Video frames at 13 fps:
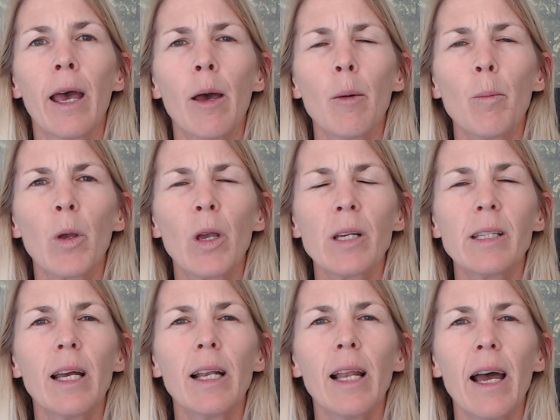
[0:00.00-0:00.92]
Because
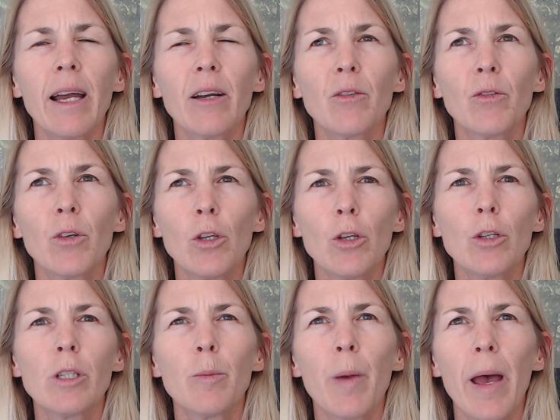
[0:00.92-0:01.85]
I'd like for you
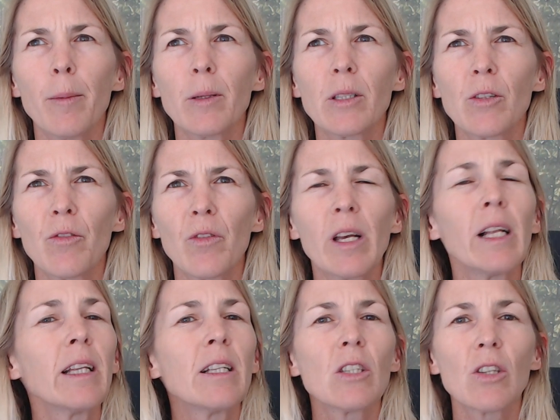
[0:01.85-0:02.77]
to be able to feel
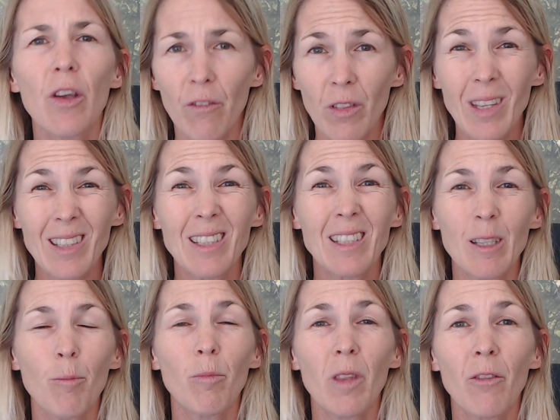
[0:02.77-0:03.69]
into if this is
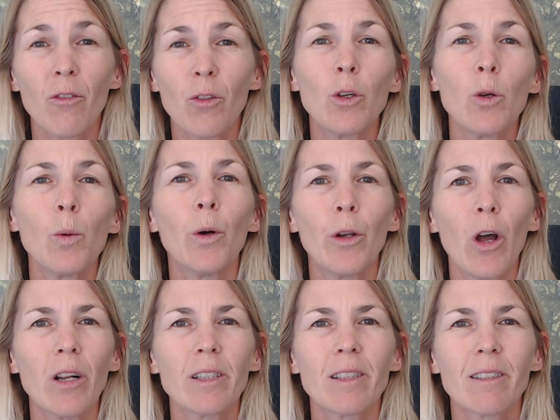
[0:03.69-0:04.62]
something for you or not.